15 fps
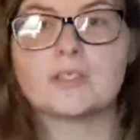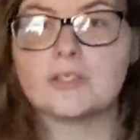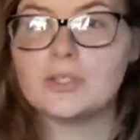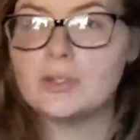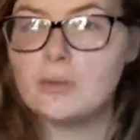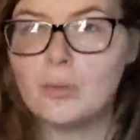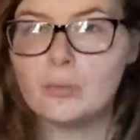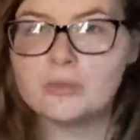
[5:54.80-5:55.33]
a
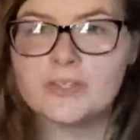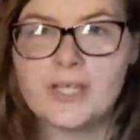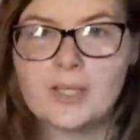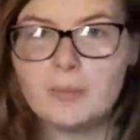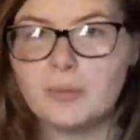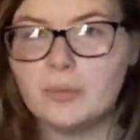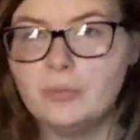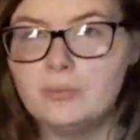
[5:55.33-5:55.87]
whole
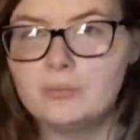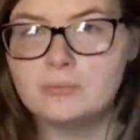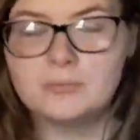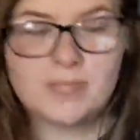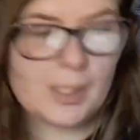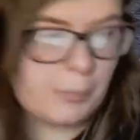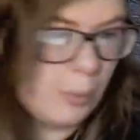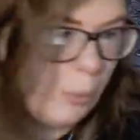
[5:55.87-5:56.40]
table
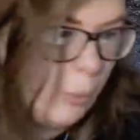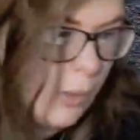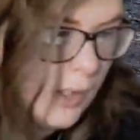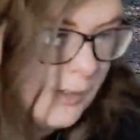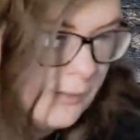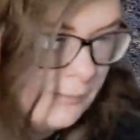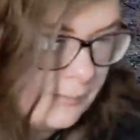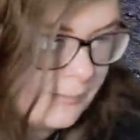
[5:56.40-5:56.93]

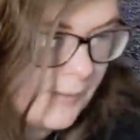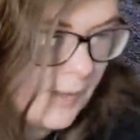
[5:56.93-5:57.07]
1,